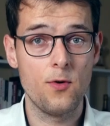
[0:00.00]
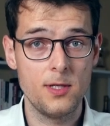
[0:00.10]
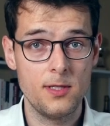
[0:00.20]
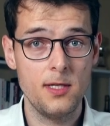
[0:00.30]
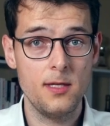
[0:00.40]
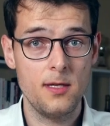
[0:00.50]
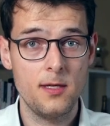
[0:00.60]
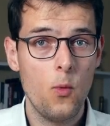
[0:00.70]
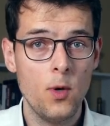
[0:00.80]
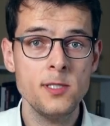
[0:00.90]
auditee.
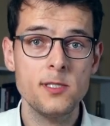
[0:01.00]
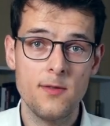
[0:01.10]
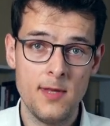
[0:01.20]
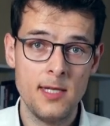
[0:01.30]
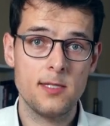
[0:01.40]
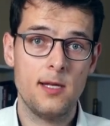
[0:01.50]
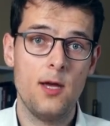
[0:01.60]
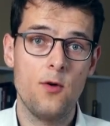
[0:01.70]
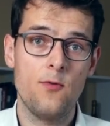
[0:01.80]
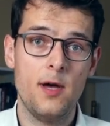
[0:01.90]
Once that is
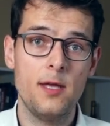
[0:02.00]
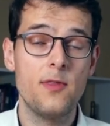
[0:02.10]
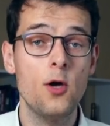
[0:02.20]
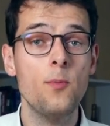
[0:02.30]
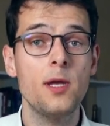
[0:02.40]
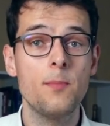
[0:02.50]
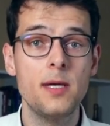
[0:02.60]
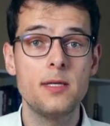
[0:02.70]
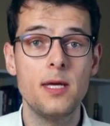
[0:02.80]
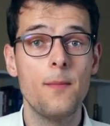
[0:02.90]
clarified, the opening
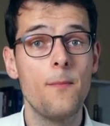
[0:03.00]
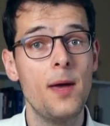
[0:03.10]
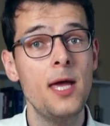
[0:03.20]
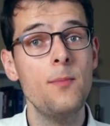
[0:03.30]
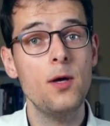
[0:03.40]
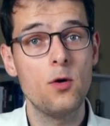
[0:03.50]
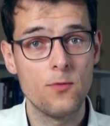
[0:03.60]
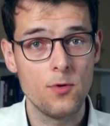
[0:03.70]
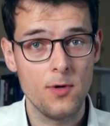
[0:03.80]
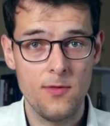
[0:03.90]
meeting may be
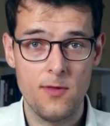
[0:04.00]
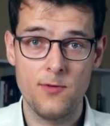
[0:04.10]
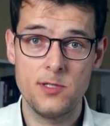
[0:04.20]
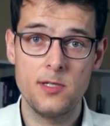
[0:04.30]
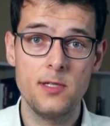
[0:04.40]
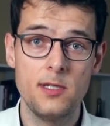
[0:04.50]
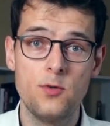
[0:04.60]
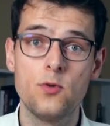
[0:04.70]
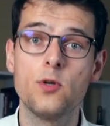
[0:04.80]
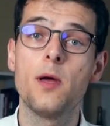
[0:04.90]
over and the facility
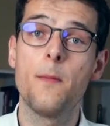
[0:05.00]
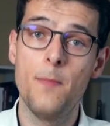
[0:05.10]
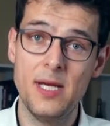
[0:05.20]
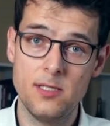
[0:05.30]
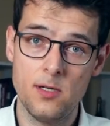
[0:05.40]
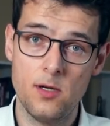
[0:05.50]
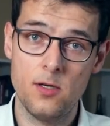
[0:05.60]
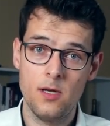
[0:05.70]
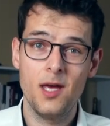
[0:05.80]
tour may start.